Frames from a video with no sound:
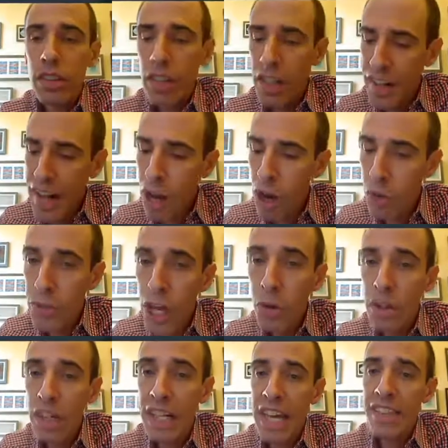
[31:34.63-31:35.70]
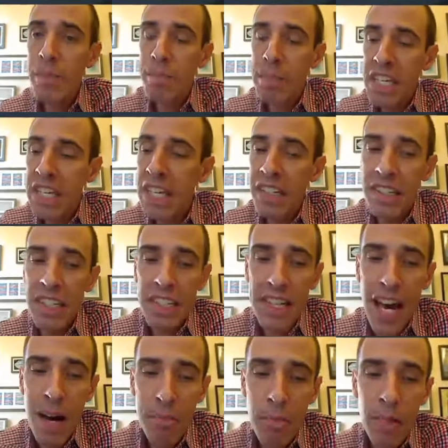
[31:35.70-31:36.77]
Now, I'll note again that
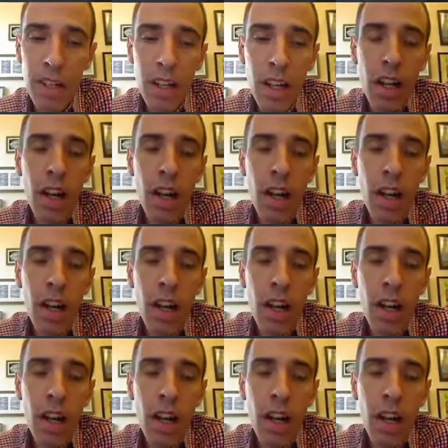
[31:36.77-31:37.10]
PETM,